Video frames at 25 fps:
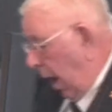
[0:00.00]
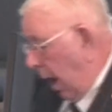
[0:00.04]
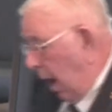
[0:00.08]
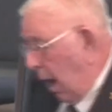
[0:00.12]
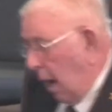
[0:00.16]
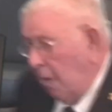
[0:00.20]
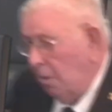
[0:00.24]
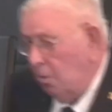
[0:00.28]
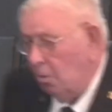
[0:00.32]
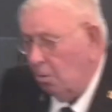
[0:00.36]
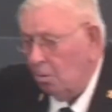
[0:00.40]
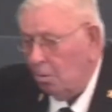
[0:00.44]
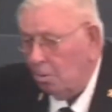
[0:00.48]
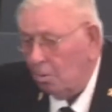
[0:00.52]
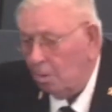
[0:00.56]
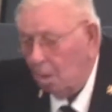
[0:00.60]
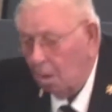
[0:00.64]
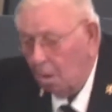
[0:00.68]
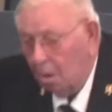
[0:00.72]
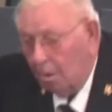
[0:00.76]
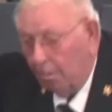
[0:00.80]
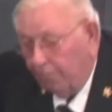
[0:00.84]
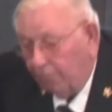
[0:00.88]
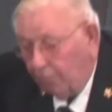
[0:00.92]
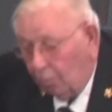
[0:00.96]
I don't
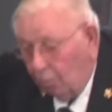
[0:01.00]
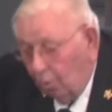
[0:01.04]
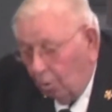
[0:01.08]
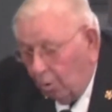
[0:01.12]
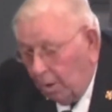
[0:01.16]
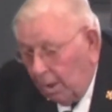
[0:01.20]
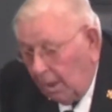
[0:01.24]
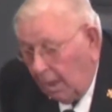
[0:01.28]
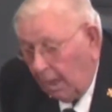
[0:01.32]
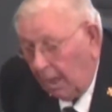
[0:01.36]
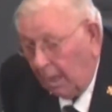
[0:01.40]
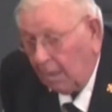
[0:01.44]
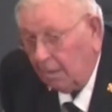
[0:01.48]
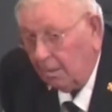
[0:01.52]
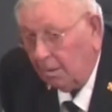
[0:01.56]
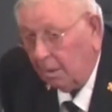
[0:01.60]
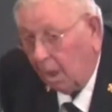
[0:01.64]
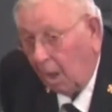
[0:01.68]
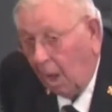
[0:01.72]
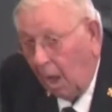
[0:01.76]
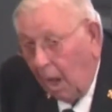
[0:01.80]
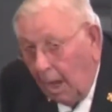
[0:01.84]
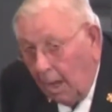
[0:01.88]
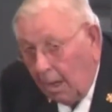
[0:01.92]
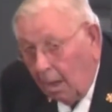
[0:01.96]
know if Gordy had
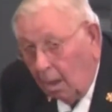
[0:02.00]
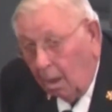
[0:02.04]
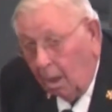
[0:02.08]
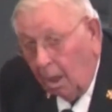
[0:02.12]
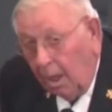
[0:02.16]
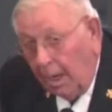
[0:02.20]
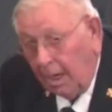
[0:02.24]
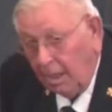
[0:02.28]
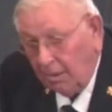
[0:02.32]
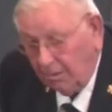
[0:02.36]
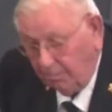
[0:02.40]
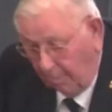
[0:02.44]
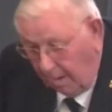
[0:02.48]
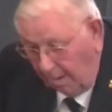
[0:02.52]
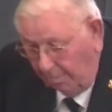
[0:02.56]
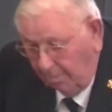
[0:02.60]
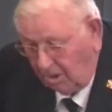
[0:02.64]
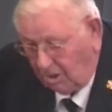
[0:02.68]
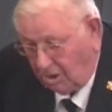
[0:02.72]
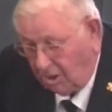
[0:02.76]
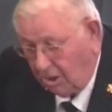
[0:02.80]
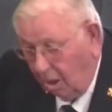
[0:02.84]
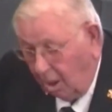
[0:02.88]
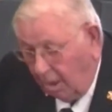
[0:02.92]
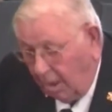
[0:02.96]
the kind of legs,
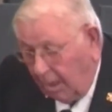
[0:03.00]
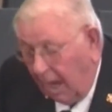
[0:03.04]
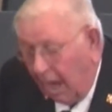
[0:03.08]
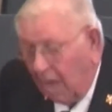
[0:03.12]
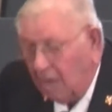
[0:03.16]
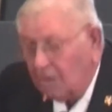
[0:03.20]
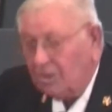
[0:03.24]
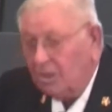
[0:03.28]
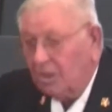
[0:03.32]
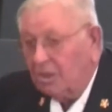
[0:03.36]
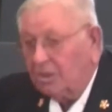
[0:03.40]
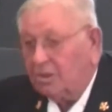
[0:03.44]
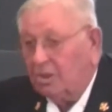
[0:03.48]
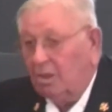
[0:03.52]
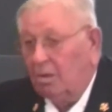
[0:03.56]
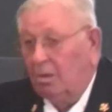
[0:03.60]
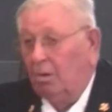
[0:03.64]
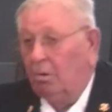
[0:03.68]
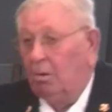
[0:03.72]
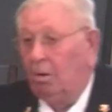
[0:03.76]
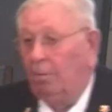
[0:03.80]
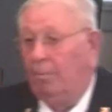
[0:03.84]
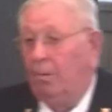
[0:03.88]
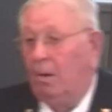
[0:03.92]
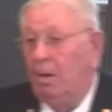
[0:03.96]
maybe stuck out just a
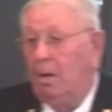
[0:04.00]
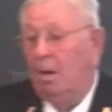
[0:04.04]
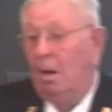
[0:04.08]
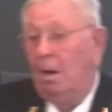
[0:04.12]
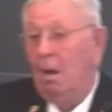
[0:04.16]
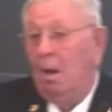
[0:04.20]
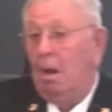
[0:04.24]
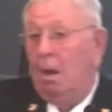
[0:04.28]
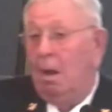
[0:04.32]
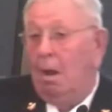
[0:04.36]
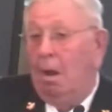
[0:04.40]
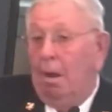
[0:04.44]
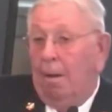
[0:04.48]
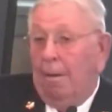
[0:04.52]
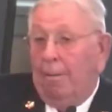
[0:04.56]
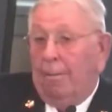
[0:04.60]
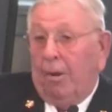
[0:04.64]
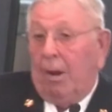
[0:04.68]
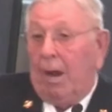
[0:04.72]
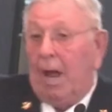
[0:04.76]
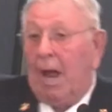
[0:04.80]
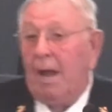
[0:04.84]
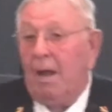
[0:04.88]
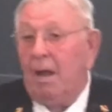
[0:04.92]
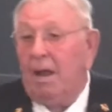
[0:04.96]
little bit,
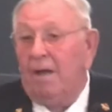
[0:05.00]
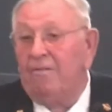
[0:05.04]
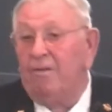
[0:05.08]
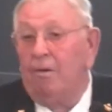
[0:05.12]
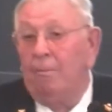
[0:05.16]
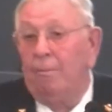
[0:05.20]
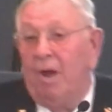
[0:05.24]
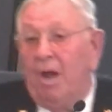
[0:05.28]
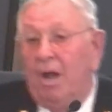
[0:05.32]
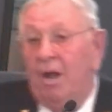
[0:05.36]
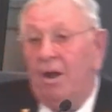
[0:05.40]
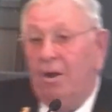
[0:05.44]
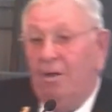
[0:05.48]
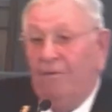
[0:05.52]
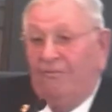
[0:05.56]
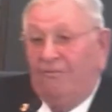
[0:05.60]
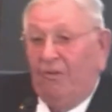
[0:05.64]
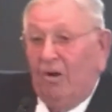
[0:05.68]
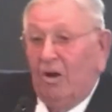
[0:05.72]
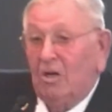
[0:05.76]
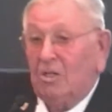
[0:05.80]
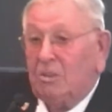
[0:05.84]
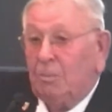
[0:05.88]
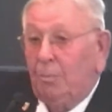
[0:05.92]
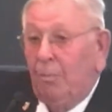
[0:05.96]
but I never made it to
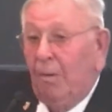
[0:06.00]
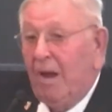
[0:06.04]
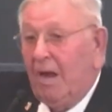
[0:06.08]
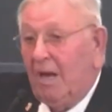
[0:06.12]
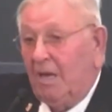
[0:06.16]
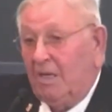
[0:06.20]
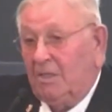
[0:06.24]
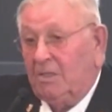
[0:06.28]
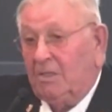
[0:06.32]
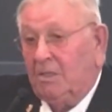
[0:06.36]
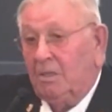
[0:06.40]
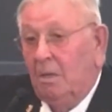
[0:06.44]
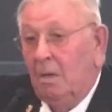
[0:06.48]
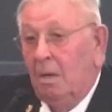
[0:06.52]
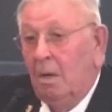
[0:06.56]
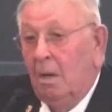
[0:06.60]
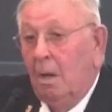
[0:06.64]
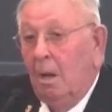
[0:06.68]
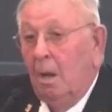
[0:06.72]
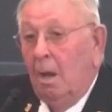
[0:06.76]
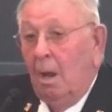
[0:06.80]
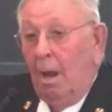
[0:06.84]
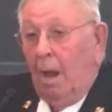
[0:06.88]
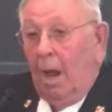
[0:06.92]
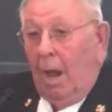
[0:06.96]
first base.
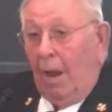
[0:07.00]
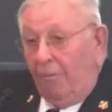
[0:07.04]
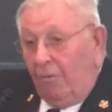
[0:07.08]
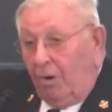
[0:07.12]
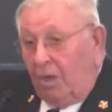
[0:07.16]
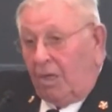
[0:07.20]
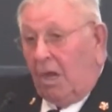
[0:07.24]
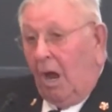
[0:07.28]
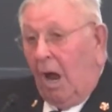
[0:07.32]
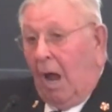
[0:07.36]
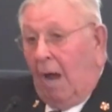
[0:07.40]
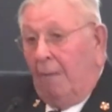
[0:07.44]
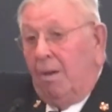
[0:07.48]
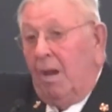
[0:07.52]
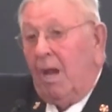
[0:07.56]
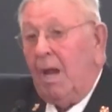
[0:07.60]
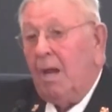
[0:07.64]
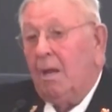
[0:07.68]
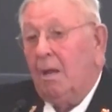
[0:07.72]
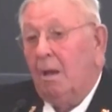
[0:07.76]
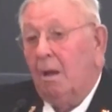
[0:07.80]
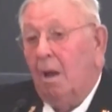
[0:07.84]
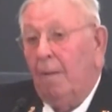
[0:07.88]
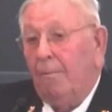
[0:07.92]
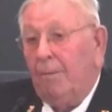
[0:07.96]
Every time
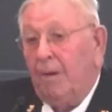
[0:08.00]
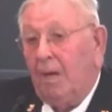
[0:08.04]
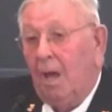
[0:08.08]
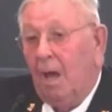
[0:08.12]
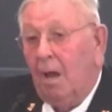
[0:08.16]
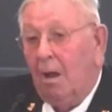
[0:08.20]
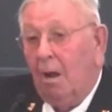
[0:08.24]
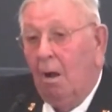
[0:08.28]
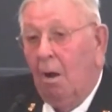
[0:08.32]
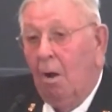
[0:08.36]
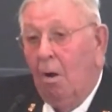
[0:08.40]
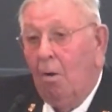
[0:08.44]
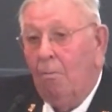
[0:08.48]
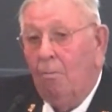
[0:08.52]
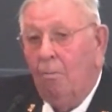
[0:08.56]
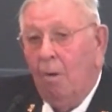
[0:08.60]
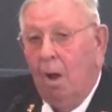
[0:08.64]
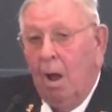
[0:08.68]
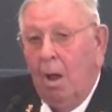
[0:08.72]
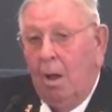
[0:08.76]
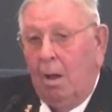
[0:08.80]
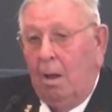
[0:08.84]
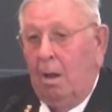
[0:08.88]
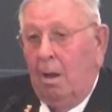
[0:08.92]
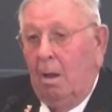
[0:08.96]
he got up, he got a home
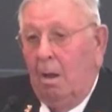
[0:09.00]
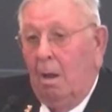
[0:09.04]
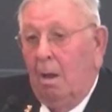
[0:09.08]
run.